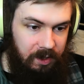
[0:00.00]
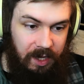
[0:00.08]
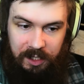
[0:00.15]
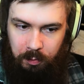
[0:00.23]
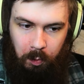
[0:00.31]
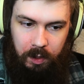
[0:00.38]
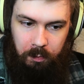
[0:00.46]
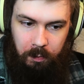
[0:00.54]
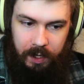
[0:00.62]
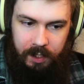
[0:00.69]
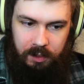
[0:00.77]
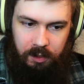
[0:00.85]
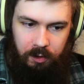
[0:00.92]
And that's one
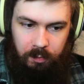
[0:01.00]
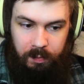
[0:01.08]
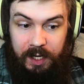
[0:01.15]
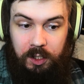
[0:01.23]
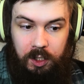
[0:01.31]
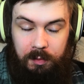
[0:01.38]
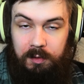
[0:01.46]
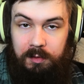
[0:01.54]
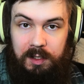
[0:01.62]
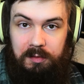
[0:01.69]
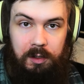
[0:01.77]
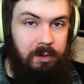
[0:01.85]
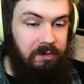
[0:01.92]
way to make shimmer
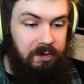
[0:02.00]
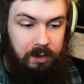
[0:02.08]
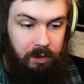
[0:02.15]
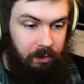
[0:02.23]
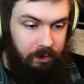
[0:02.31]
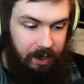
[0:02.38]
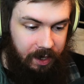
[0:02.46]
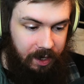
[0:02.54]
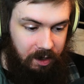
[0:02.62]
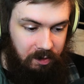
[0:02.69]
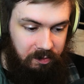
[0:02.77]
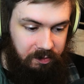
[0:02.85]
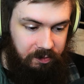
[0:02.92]
reverb if you don't
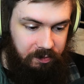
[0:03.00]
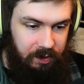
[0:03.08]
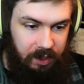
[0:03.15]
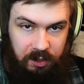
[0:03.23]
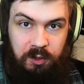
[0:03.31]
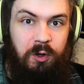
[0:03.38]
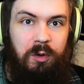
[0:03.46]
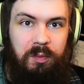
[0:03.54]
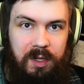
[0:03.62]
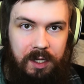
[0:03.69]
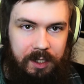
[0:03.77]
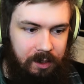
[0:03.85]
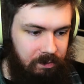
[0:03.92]
have an external
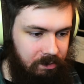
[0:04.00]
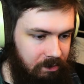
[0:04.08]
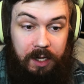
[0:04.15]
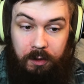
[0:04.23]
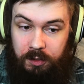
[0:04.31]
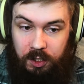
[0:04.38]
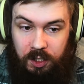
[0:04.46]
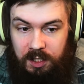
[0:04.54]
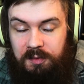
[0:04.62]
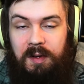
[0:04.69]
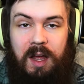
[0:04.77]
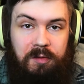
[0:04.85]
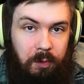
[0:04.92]
plugin. And those are just
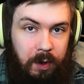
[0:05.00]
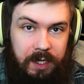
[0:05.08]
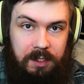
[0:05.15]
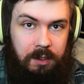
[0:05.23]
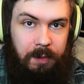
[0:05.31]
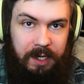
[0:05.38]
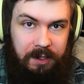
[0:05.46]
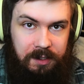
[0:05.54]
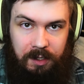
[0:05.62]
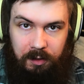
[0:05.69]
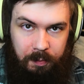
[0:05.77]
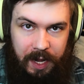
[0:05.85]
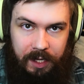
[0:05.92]
5 ways to make
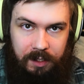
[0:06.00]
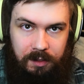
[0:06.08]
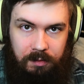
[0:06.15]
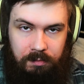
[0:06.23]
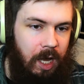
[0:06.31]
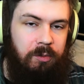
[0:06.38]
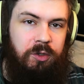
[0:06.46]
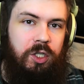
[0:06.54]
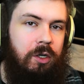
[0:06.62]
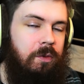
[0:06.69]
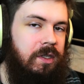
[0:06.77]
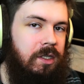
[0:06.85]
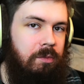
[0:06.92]
synth pads. I'm
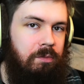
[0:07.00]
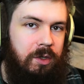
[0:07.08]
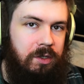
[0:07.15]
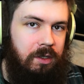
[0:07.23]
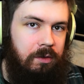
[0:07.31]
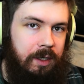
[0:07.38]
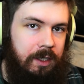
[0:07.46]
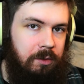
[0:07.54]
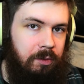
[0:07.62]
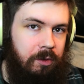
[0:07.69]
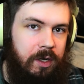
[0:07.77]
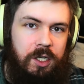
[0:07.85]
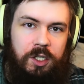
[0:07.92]
sure with some musical
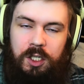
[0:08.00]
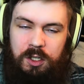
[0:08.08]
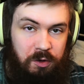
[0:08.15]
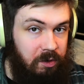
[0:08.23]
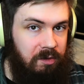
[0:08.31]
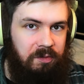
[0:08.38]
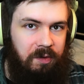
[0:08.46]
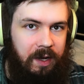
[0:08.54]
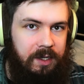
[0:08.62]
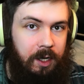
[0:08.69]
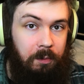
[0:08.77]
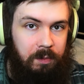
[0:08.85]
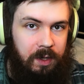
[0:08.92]
exploration, you can
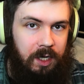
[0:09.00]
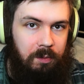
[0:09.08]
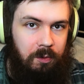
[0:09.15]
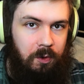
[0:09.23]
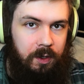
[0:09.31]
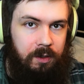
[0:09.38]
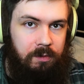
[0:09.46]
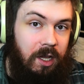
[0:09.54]
find out many more.